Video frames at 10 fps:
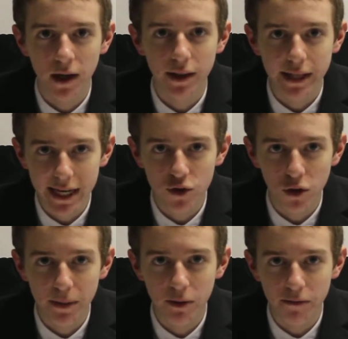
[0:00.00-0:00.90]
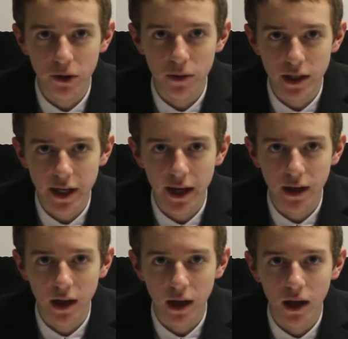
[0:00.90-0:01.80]
The case we will be reviewing today
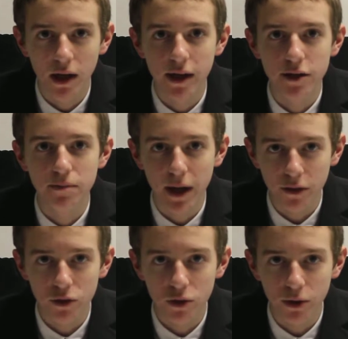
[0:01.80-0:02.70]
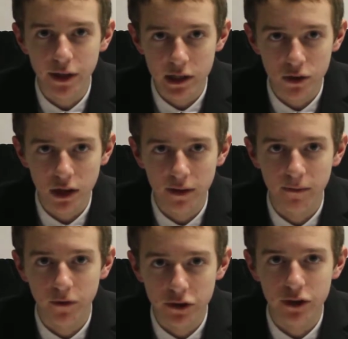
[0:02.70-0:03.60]
is Bethel School District
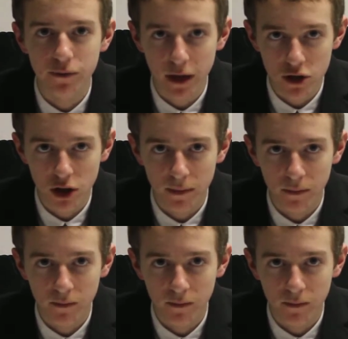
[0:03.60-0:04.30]
versus Fraser.